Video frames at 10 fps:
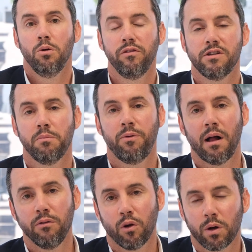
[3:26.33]
Moving to
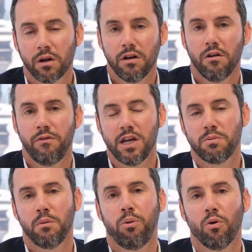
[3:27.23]
Bellville, we've got an
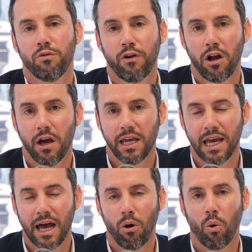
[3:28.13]
investment portfolio
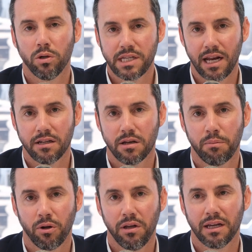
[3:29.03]
here, all
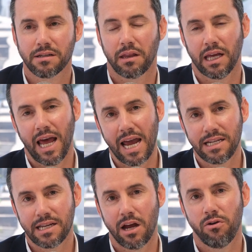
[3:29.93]
tenanted buildings, I think an
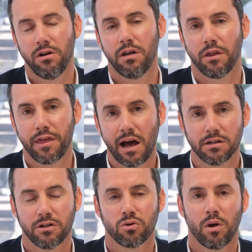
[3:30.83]
800,
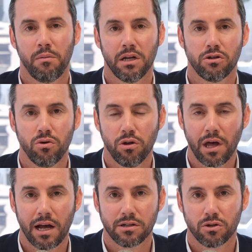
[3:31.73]
1,000 square meter,
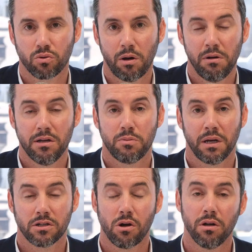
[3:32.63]
2,000 square meters
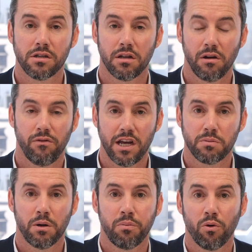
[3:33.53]
being sold as an
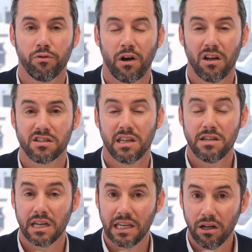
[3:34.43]
investment portfolio. So
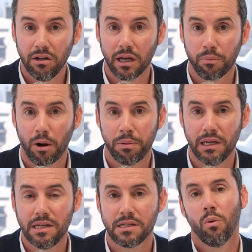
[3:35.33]
these are yielding
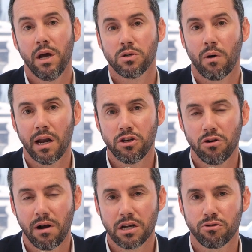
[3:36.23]
properties. Wes, why don't
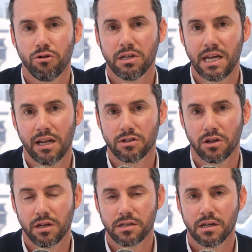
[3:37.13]
you run us through the tenants
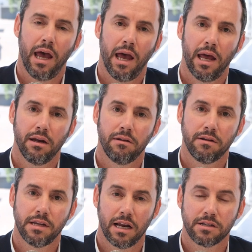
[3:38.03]
of this and
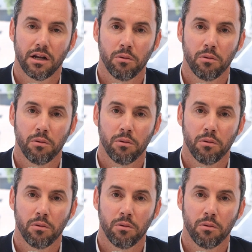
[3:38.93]
tell us a little